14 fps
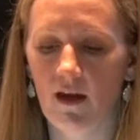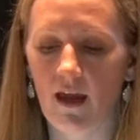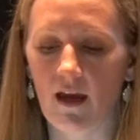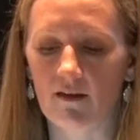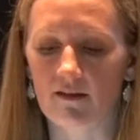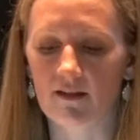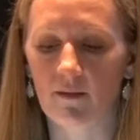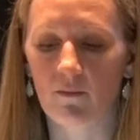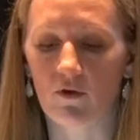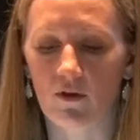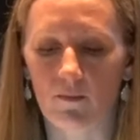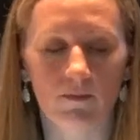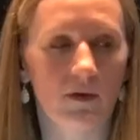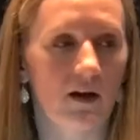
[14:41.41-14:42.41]
and a simple
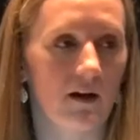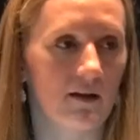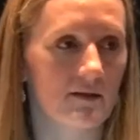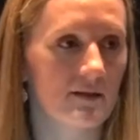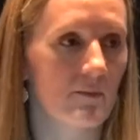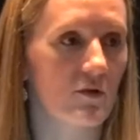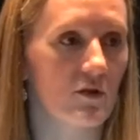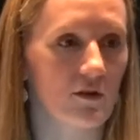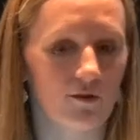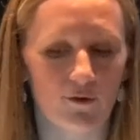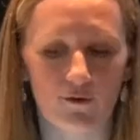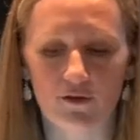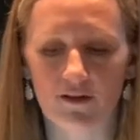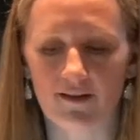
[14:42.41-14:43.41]

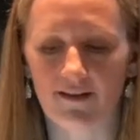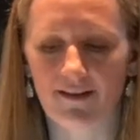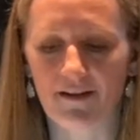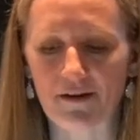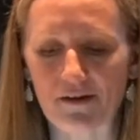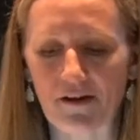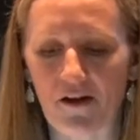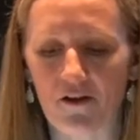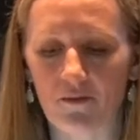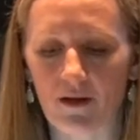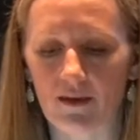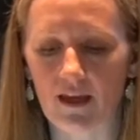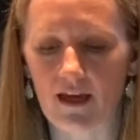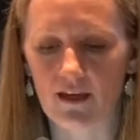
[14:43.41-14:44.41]
conclusion column
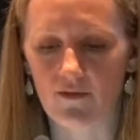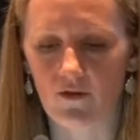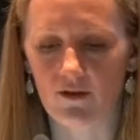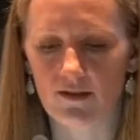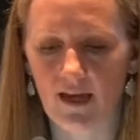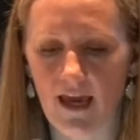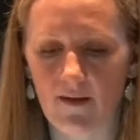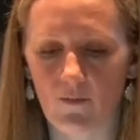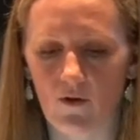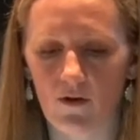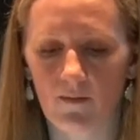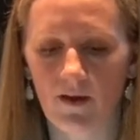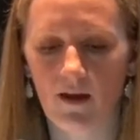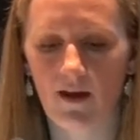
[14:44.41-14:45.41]
at the end of our table.